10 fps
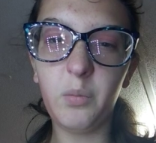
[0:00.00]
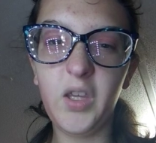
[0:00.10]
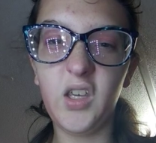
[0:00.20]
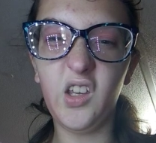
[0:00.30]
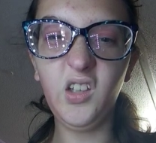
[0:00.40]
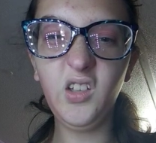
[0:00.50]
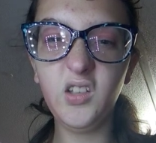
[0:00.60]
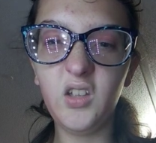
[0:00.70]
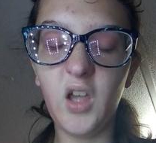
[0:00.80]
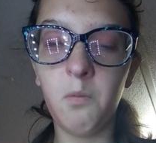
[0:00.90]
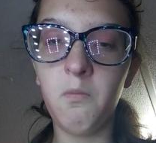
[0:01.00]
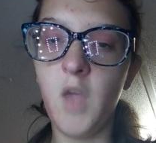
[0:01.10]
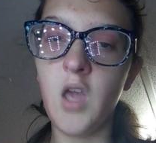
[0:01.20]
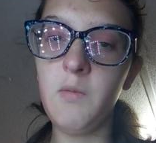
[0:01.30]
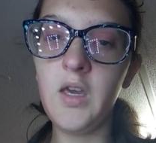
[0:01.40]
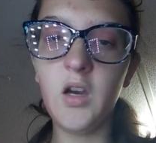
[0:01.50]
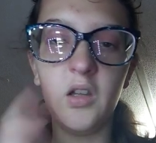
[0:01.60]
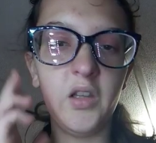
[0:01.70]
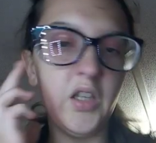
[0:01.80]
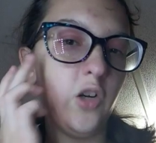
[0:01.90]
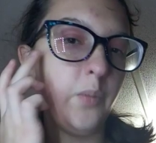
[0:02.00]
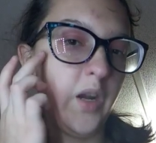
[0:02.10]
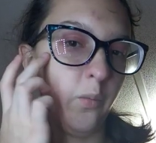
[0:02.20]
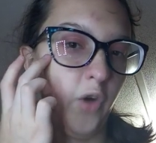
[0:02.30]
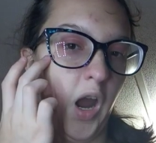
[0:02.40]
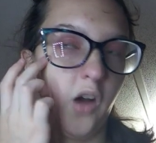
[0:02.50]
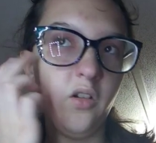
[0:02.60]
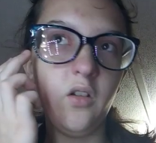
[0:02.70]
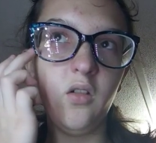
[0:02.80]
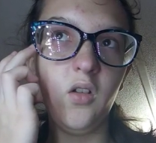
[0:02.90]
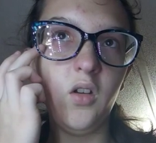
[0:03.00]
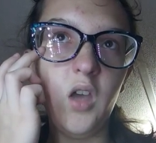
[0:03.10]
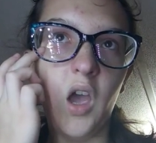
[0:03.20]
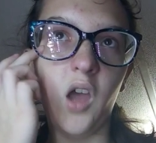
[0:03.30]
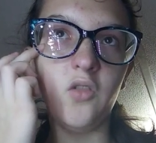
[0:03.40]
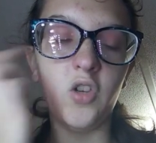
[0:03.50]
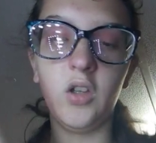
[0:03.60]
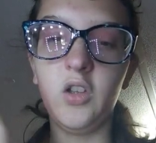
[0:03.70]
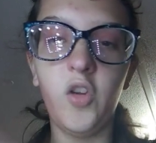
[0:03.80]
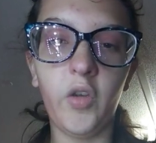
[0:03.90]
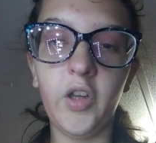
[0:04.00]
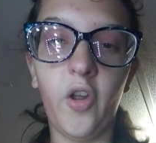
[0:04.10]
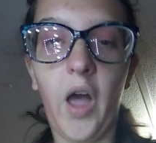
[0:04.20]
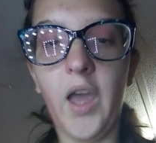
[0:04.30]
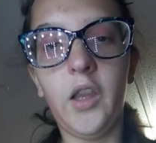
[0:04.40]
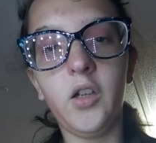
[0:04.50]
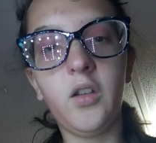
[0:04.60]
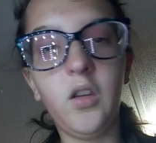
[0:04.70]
pinks and maybe a little bit of brown and just do a little eye look.